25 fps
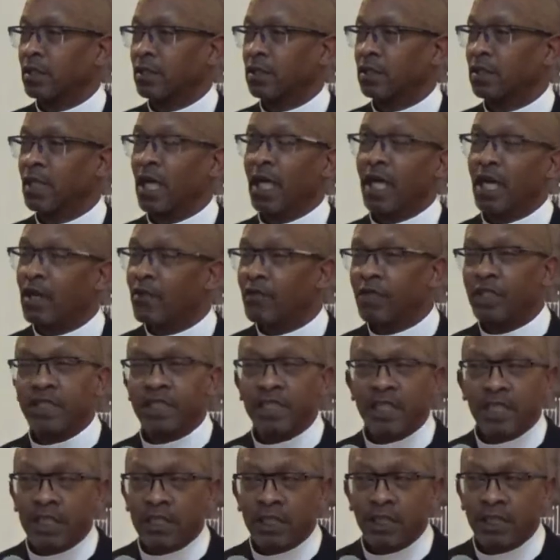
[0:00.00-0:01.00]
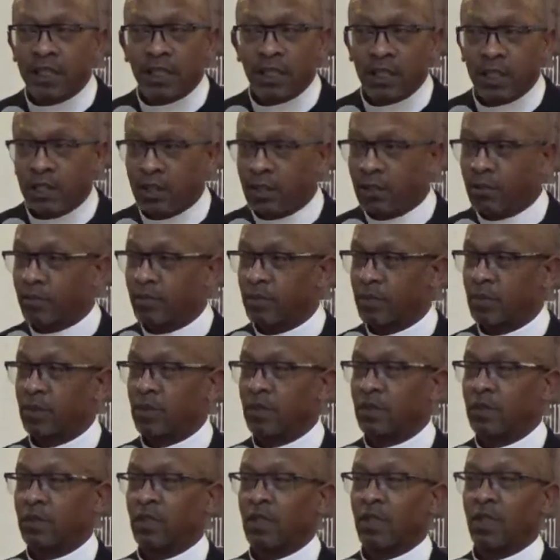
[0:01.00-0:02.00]
none of it's hidden to him.
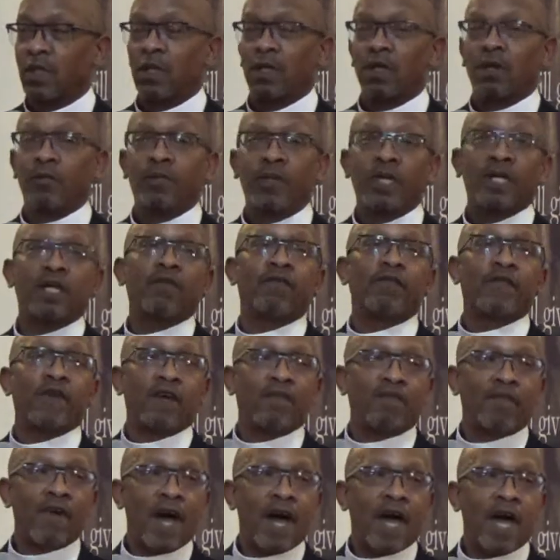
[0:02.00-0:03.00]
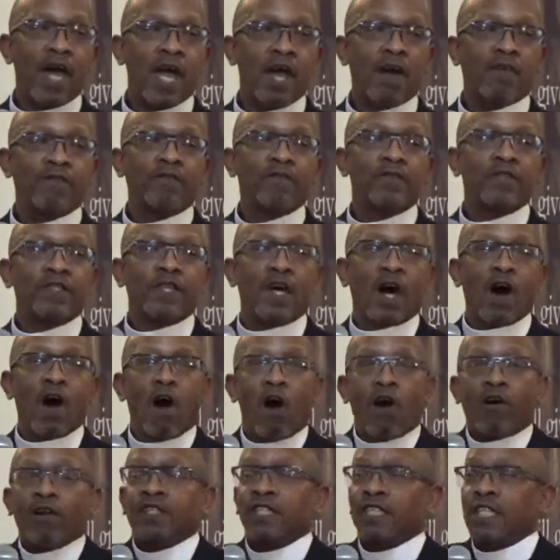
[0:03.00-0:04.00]
But if I have the
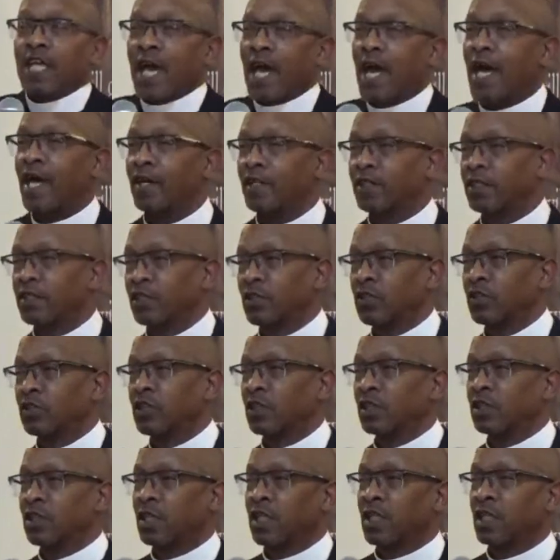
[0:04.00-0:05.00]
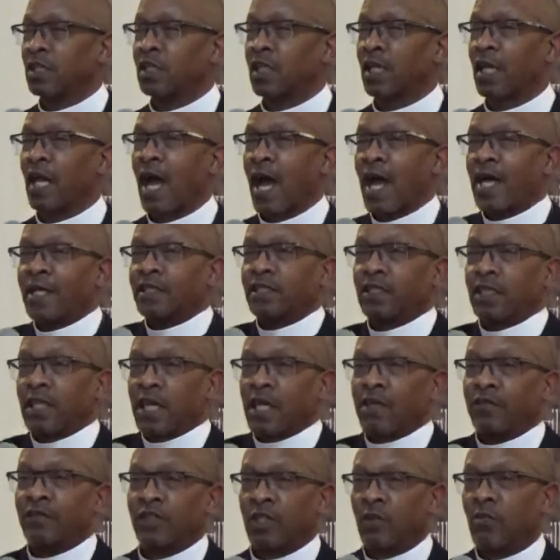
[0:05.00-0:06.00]
haughty attitude to think that I should
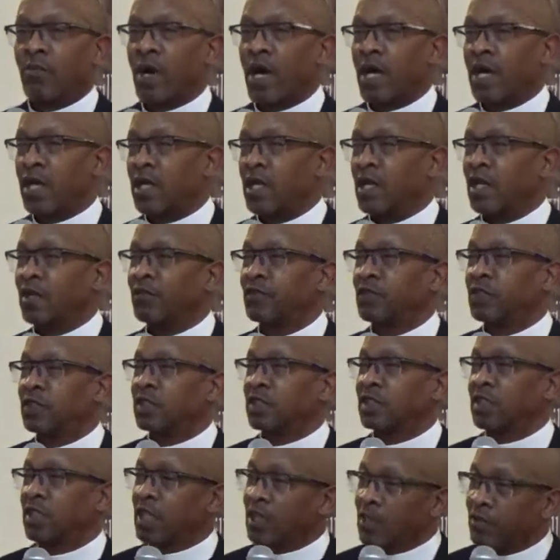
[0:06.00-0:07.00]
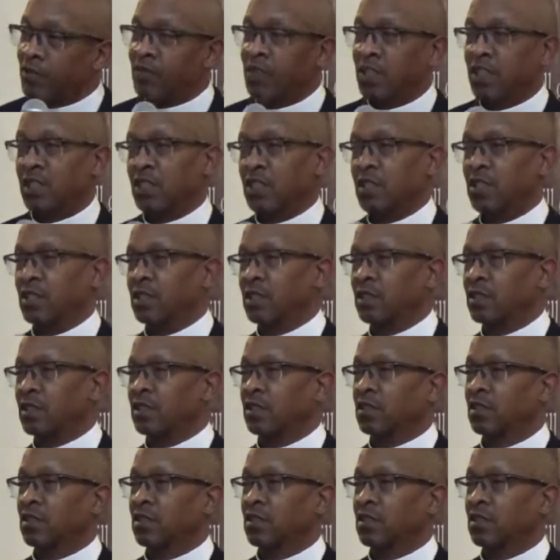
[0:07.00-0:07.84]
have somebody else's giftedness,